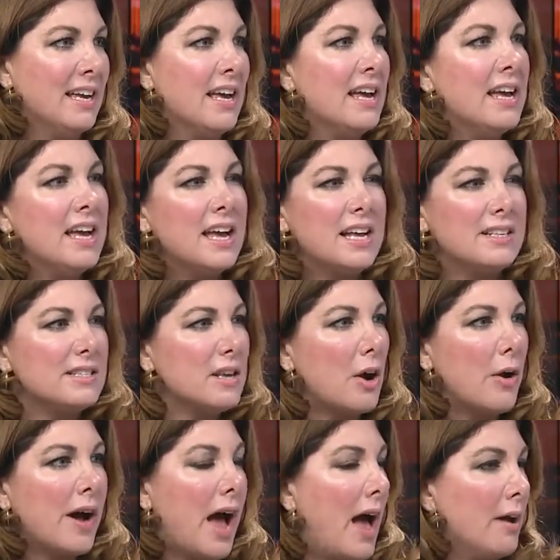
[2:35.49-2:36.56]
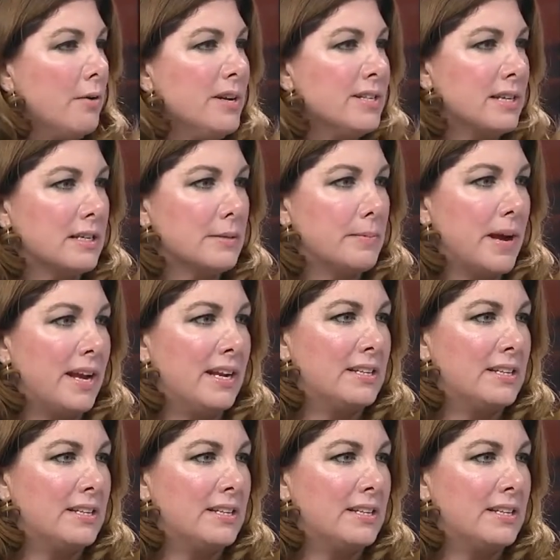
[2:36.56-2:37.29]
Mm -hmm. And so I always explain